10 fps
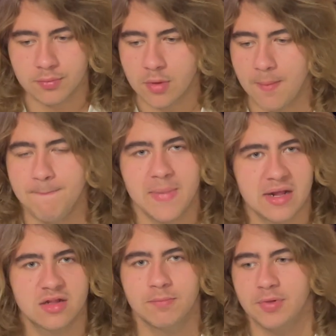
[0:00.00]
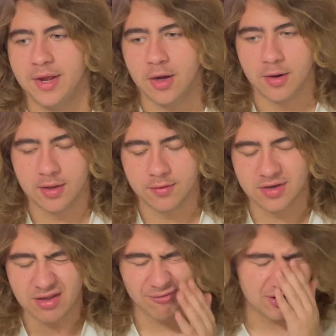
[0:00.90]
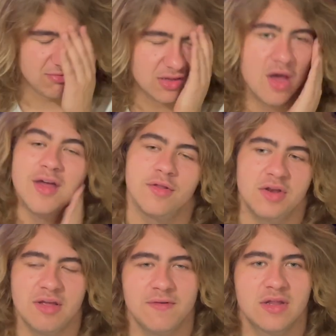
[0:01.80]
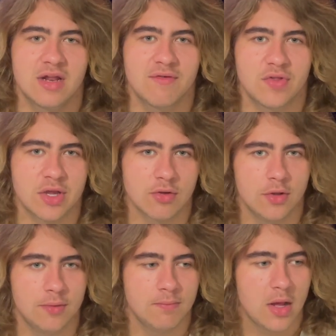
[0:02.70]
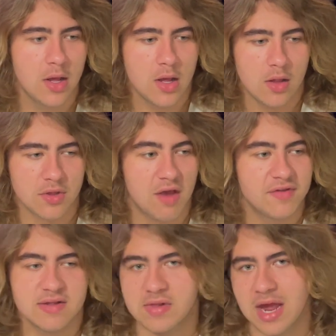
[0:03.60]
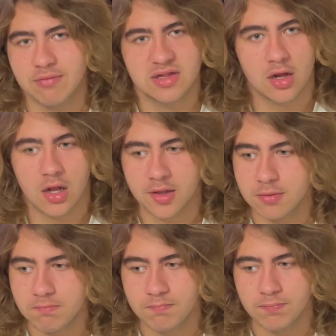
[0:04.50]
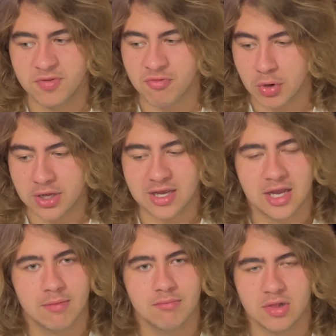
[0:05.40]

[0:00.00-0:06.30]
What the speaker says: Amazing player. Right? The defense was good. The defense did everything it could. The offensive line was solid. The running game,